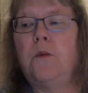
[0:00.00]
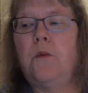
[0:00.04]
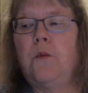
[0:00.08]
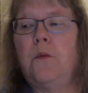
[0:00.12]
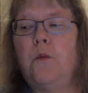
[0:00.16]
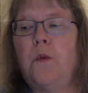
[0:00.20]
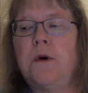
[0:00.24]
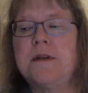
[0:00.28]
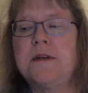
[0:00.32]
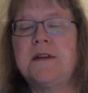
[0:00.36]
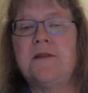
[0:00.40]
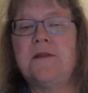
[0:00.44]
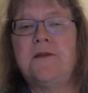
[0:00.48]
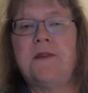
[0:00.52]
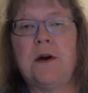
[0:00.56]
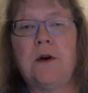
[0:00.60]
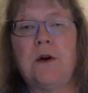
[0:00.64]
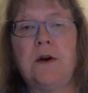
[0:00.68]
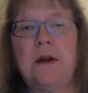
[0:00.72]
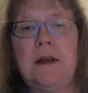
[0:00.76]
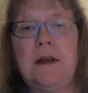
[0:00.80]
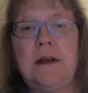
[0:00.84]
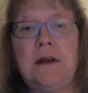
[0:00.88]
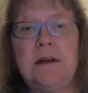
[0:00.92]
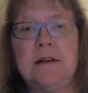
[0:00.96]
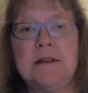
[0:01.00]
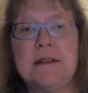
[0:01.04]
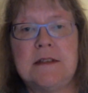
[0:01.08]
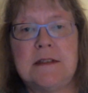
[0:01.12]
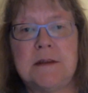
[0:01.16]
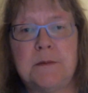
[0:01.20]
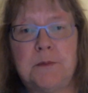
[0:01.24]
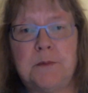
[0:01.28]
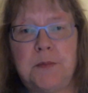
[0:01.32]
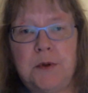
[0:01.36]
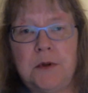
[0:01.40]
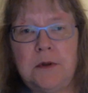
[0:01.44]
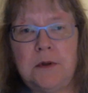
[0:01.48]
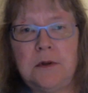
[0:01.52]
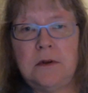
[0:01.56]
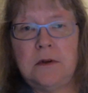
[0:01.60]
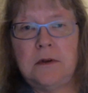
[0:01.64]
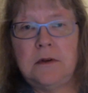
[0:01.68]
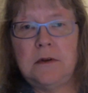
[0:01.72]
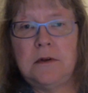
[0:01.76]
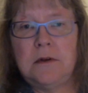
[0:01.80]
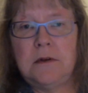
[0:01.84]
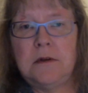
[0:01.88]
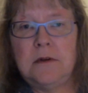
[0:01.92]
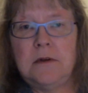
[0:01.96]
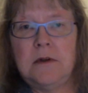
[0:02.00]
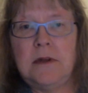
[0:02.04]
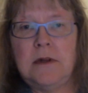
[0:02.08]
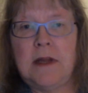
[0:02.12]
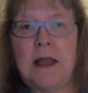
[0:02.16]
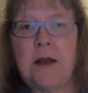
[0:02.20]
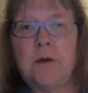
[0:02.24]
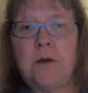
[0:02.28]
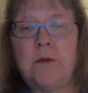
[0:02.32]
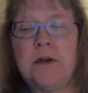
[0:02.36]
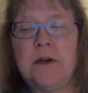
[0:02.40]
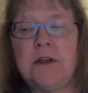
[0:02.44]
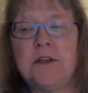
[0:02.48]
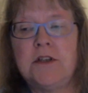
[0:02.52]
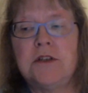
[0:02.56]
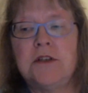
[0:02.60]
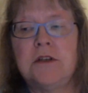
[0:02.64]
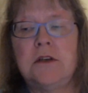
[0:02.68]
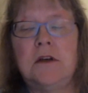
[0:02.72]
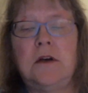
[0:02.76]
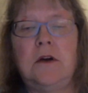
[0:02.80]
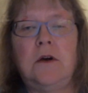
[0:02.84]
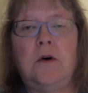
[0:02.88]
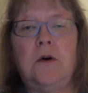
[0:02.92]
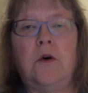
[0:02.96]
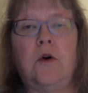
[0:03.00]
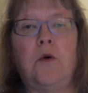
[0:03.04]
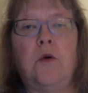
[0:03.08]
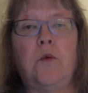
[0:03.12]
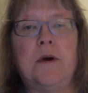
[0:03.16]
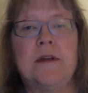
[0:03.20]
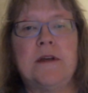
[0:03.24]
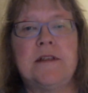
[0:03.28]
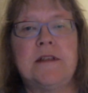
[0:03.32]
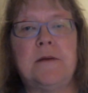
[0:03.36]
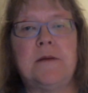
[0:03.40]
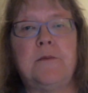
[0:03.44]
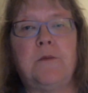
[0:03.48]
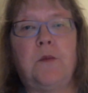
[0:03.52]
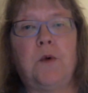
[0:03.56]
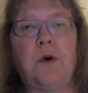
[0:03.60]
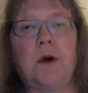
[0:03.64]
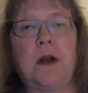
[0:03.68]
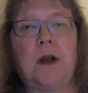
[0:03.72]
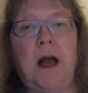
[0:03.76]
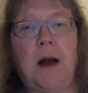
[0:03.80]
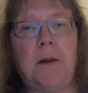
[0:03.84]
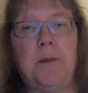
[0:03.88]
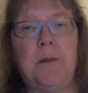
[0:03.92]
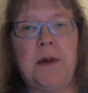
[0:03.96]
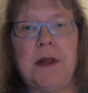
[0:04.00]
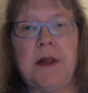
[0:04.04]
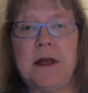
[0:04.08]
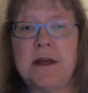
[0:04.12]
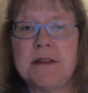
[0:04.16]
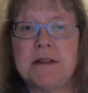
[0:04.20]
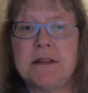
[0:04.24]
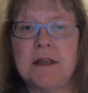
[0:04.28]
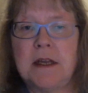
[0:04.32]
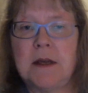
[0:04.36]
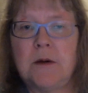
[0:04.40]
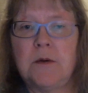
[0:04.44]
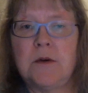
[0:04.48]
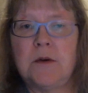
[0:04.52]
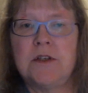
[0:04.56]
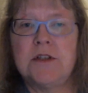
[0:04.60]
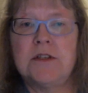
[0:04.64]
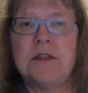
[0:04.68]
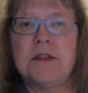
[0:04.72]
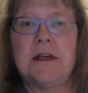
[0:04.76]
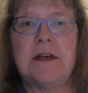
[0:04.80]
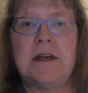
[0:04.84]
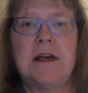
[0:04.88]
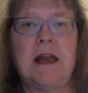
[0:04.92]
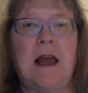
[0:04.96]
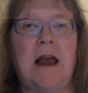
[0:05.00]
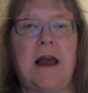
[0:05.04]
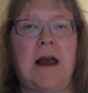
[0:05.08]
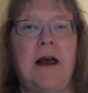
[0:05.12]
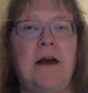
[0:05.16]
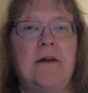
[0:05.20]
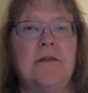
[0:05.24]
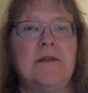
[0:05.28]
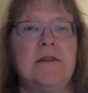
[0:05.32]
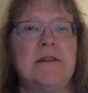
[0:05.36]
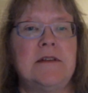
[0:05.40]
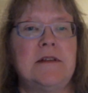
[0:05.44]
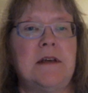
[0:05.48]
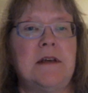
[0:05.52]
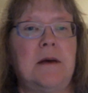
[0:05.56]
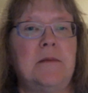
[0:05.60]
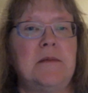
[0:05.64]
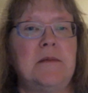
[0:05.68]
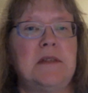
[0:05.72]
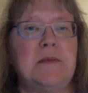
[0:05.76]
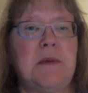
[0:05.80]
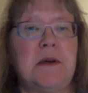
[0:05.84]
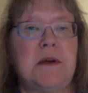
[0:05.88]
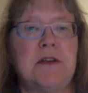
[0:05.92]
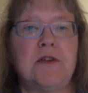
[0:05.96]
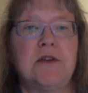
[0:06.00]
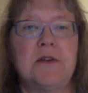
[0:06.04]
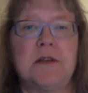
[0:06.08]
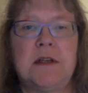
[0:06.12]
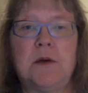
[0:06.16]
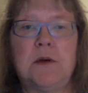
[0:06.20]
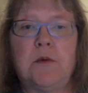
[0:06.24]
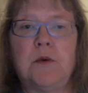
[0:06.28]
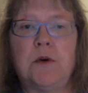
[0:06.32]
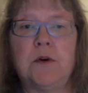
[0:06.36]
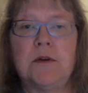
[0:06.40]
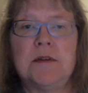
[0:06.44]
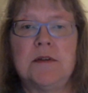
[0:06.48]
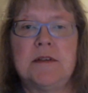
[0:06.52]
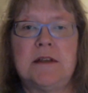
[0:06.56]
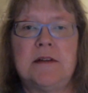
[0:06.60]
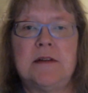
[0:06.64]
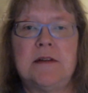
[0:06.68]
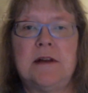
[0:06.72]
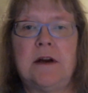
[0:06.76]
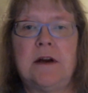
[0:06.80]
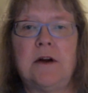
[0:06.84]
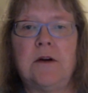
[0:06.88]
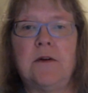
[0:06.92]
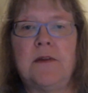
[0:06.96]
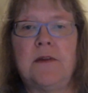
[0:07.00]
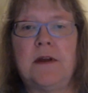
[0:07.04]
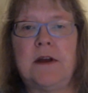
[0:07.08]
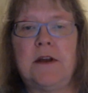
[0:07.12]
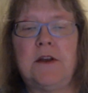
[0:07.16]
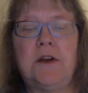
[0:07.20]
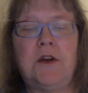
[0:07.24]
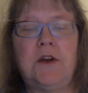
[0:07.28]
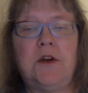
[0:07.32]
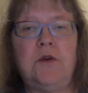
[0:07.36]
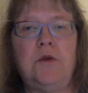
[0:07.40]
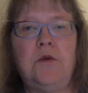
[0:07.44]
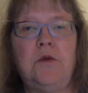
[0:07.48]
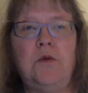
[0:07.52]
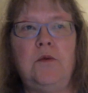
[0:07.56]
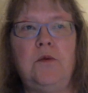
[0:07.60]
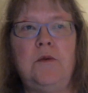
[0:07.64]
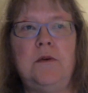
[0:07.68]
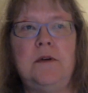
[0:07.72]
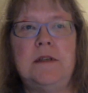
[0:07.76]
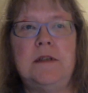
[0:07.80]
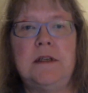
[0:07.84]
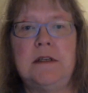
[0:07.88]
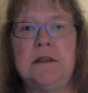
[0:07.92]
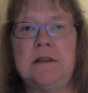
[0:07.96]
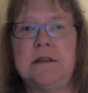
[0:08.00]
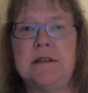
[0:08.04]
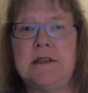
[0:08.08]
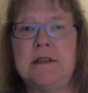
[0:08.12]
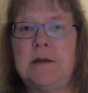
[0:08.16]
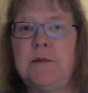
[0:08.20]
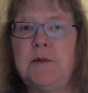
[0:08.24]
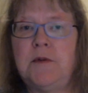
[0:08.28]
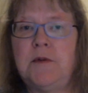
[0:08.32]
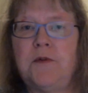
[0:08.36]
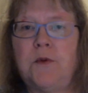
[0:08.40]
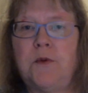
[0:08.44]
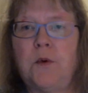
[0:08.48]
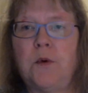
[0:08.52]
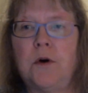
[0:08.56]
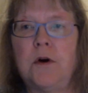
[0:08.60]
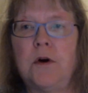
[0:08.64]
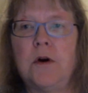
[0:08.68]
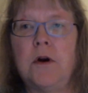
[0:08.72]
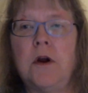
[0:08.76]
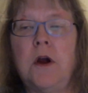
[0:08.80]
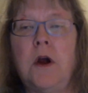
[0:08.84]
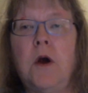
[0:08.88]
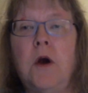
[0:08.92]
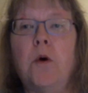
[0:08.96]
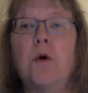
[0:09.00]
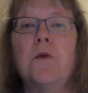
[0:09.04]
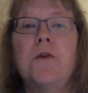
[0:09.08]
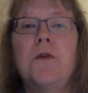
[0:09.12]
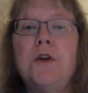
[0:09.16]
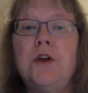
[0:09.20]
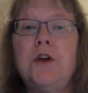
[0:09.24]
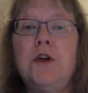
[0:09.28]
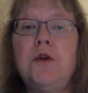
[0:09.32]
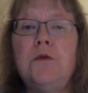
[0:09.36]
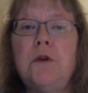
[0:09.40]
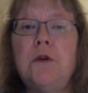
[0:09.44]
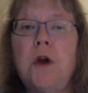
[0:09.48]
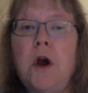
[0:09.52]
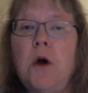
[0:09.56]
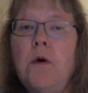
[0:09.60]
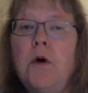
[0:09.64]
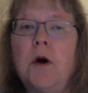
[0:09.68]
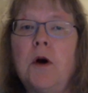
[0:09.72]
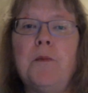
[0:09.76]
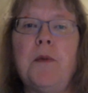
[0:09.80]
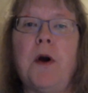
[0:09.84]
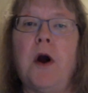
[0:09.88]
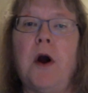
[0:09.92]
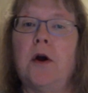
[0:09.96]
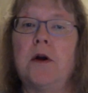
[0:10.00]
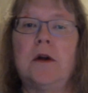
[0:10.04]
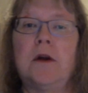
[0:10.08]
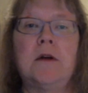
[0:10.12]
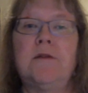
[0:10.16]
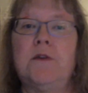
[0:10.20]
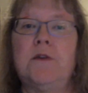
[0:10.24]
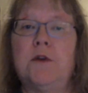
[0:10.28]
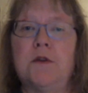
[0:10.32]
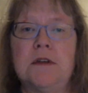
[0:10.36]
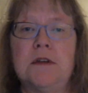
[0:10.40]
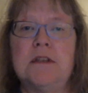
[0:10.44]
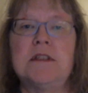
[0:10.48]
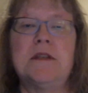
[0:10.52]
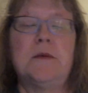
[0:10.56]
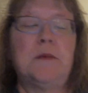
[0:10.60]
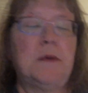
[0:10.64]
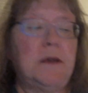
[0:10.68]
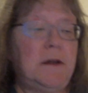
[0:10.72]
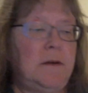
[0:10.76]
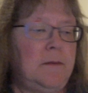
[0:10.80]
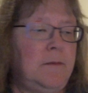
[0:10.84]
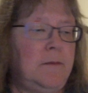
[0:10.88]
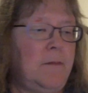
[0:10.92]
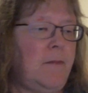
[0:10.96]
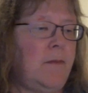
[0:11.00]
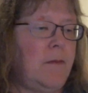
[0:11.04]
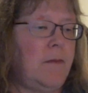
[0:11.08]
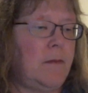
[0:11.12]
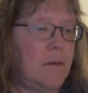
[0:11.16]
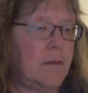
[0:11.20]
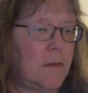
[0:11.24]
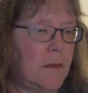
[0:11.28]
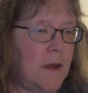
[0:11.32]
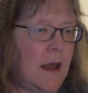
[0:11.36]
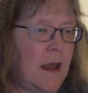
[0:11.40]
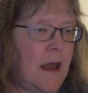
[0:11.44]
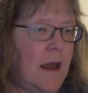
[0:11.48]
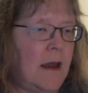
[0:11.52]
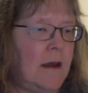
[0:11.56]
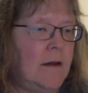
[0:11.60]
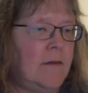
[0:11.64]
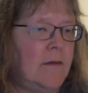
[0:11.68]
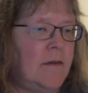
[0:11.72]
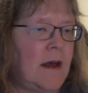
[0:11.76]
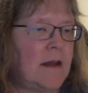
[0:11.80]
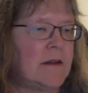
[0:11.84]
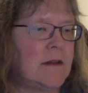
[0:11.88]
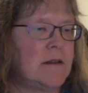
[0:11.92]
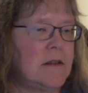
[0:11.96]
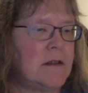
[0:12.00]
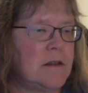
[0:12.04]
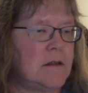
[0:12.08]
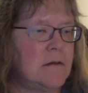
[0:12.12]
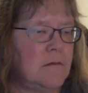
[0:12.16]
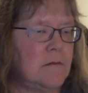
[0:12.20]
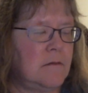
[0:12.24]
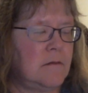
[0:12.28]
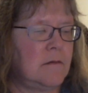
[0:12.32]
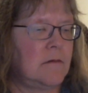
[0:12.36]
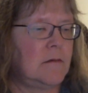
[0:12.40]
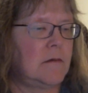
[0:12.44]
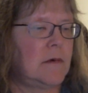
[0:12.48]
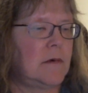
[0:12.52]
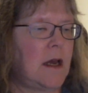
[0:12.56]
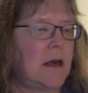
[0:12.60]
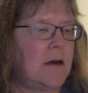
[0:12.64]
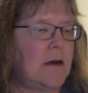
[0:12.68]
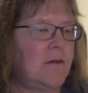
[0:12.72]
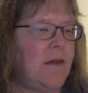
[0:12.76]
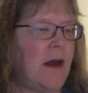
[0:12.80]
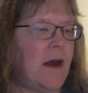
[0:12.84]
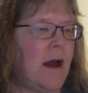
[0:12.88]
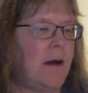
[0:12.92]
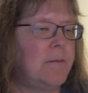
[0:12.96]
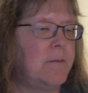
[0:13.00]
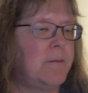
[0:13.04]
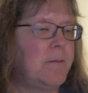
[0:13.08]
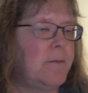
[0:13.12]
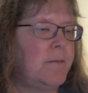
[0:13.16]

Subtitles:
was it very simple language or was it more complex language? Did it have some specialty words in there that you didn't see before or that you know are part of your discipline? Okay, that's kind of that.